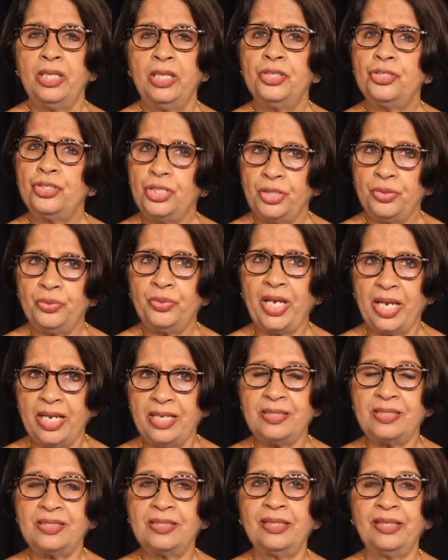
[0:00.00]
She
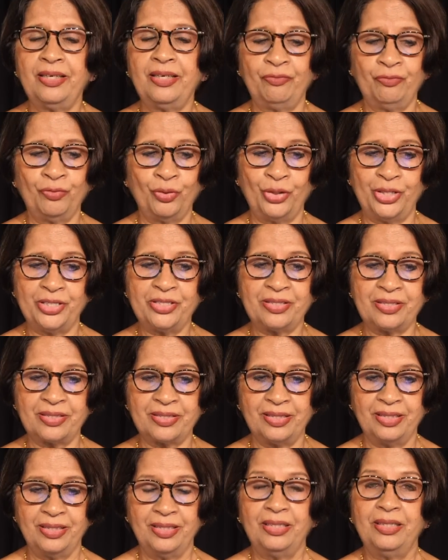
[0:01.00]
raised her
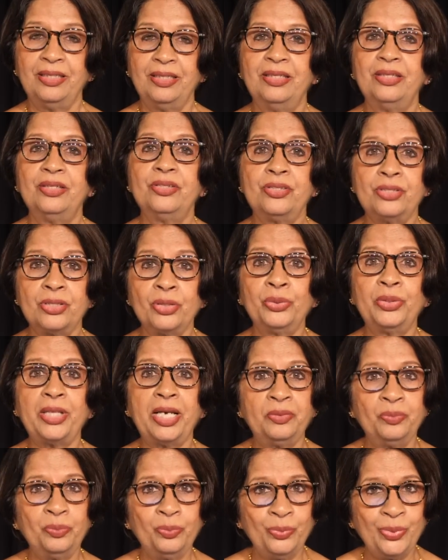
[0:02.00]
voice so
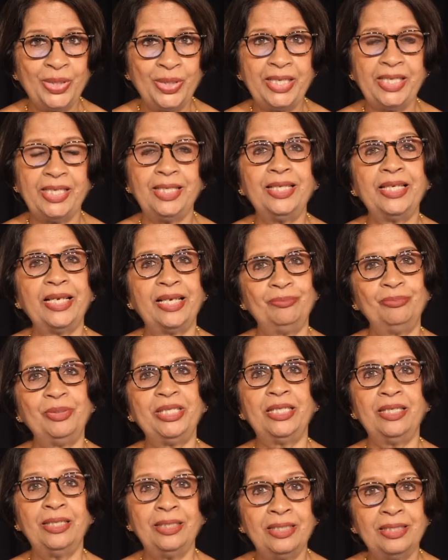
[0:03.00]
that we can
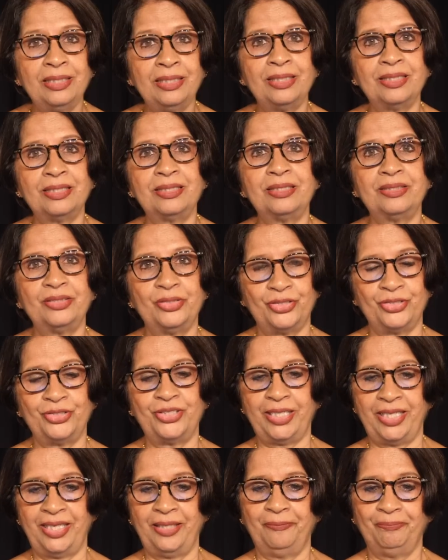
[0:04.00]
be heard
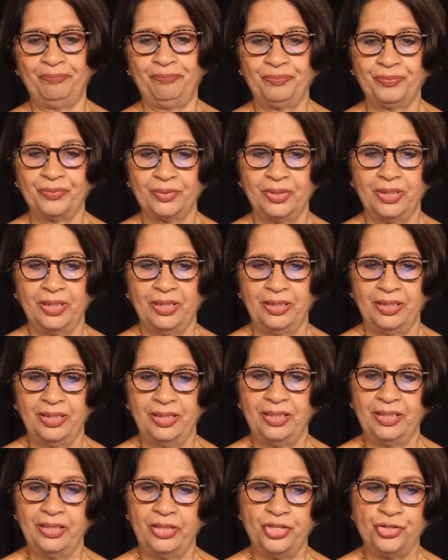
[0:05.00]
today.
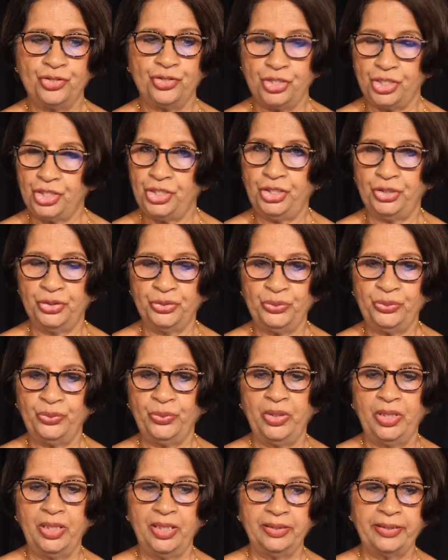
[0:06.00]
She knew
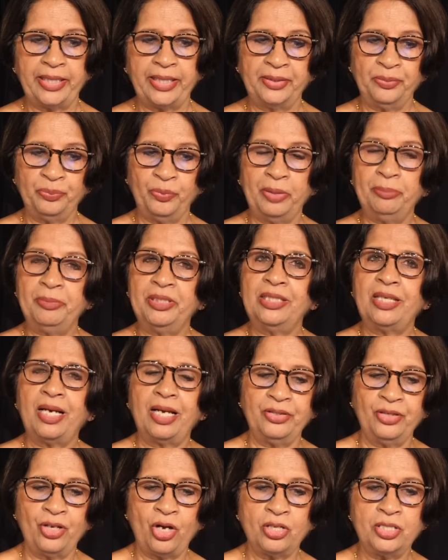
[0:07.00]
that women
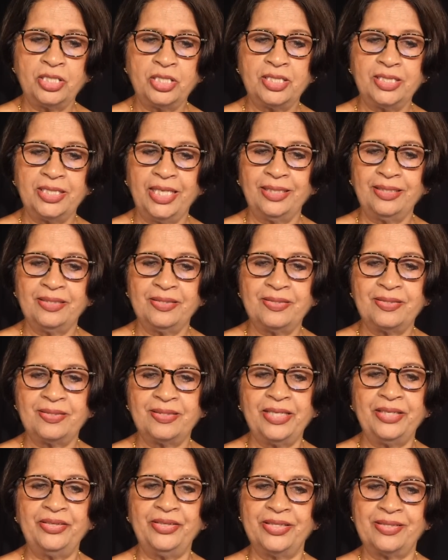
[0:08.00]
are not taken
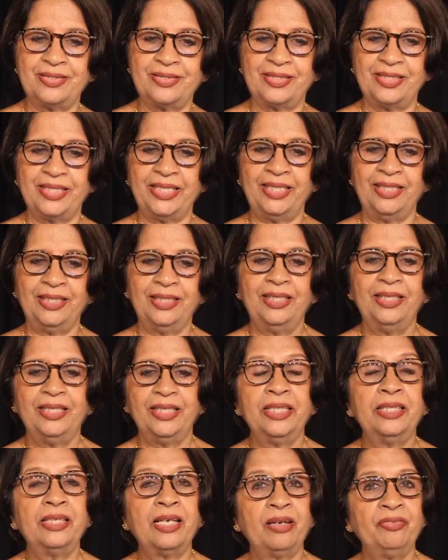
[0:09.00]
seriously
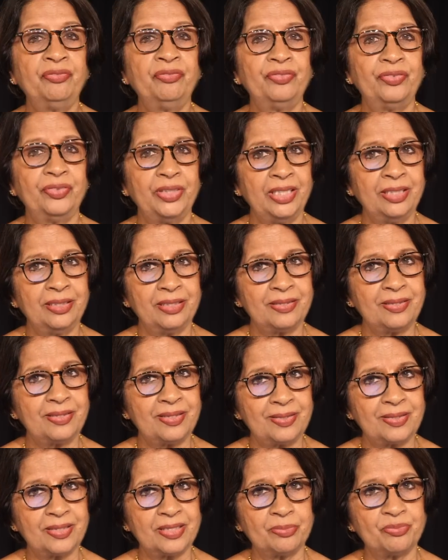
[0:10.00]
enough in the
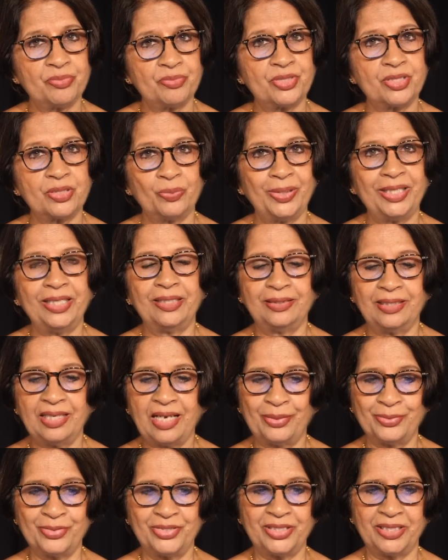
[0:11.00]
systems we
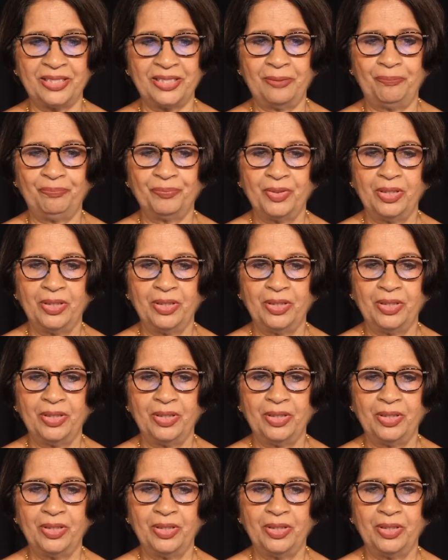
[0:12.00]
encounter.